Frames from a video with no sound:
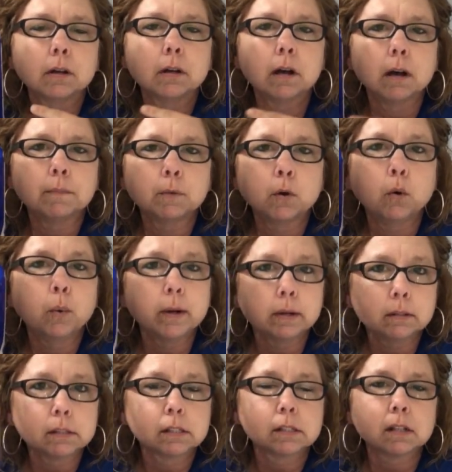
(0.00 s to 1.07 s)
um,
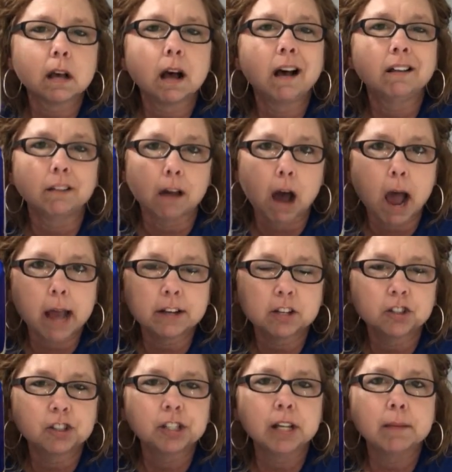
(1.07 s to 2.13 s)
quilts a lot.
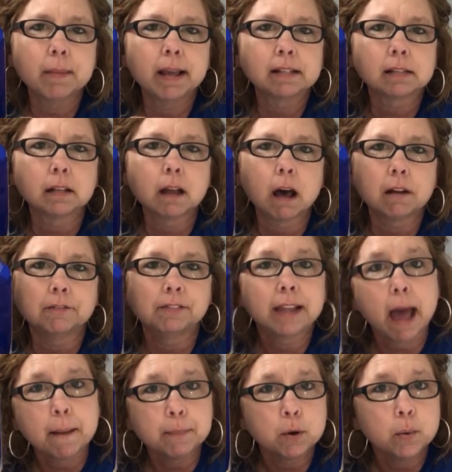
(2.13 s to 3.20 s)
She makes a lot of
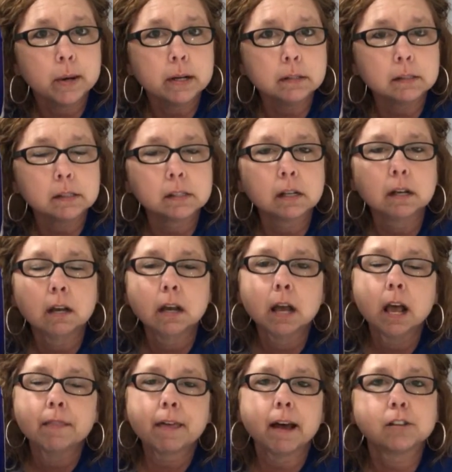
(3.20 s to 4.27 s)
lap quilts.
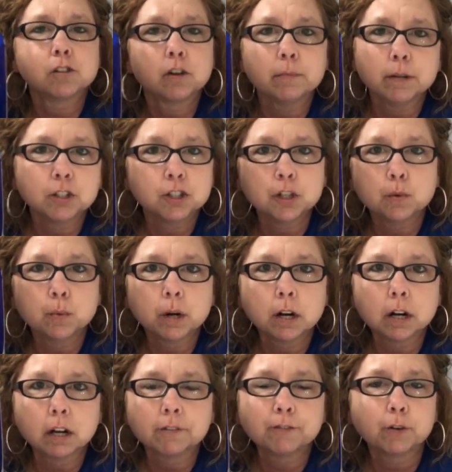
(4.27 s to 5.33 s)
That's her mission
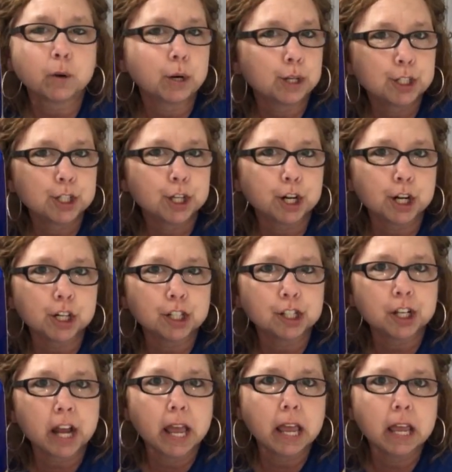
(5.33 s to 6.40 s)
work for her
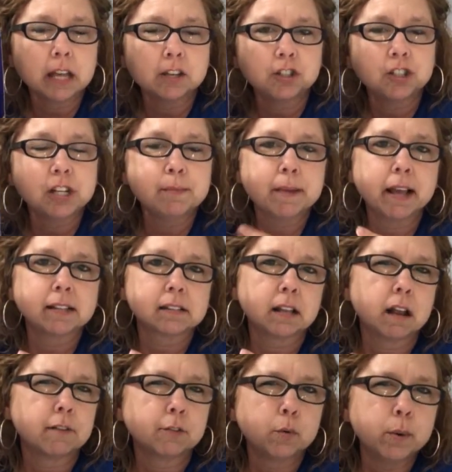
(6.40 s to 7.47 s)
church and she makes a
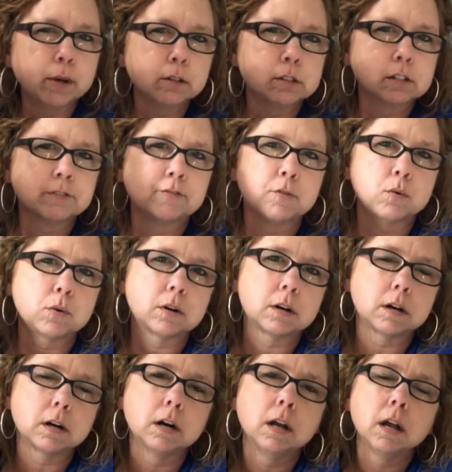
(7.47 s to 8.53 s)
lot of quilts
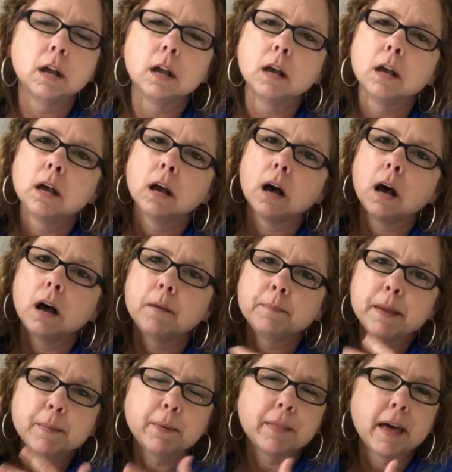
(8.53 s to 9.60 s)
for um,
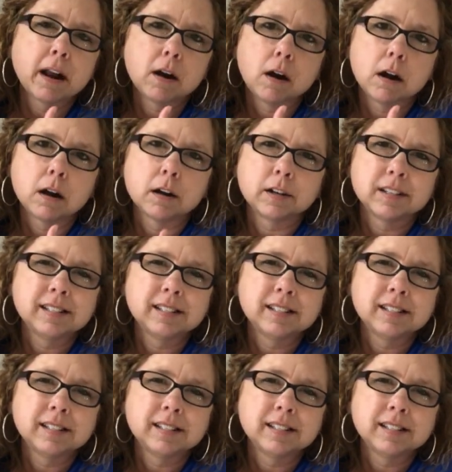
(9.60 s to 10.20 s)
people that are